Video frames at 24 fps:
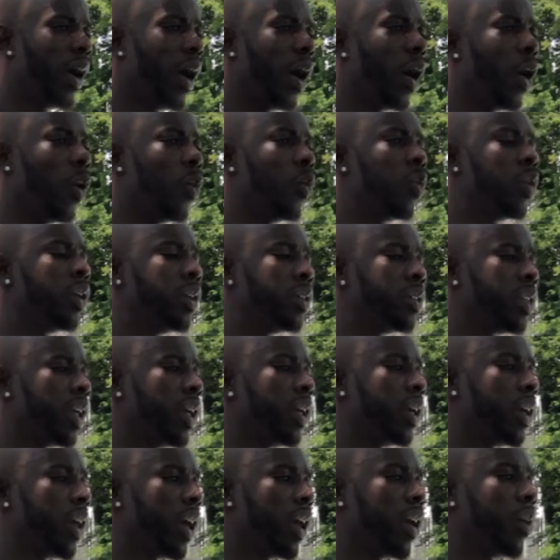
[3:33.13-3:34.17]
I want to
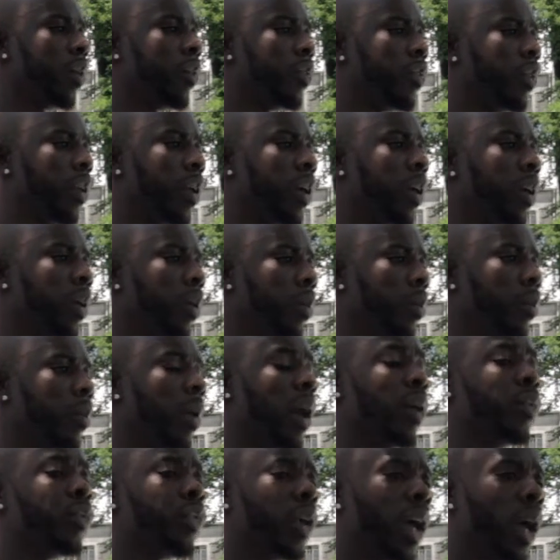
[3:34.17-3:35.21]
take care of
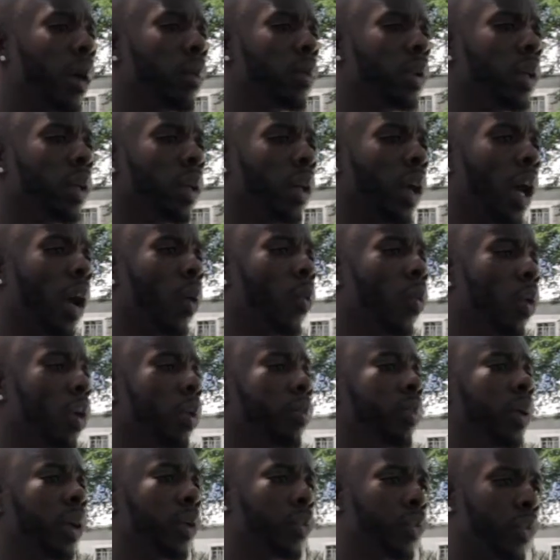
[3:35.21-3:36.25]
my family. I want to
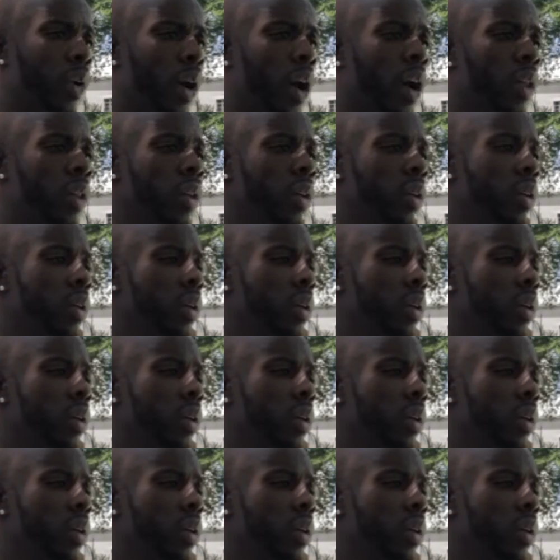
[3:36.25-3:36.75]
be a father.